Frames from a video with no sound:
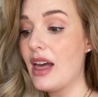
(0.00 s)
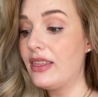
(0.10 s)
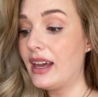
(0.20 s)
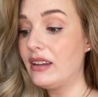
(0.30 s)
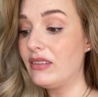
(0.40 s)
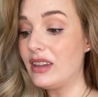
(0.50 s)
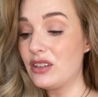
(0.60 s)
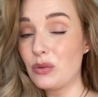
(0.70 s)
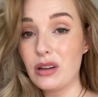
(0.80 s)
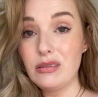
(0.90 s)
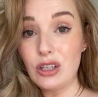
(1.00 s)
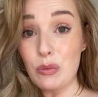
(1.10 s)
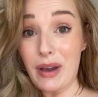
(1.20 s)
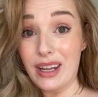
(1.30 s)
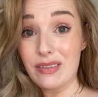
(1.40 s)
then this one you
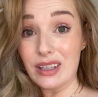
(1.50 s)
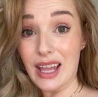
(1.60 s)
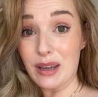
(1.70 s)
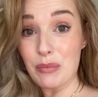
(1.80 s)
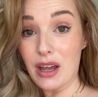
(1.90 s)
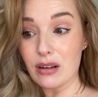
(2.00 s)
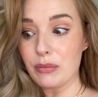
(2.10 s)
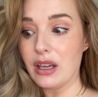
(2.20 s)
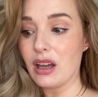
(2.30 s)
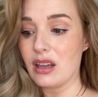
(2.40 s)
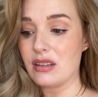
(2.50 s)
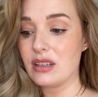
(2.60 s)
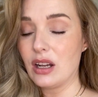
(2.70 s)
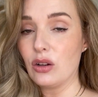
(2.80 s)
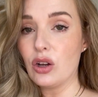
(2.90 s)
might even like better because
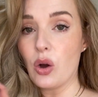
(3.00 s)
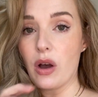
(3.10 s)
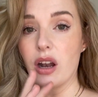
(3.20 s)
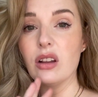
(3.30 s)
it'll go on a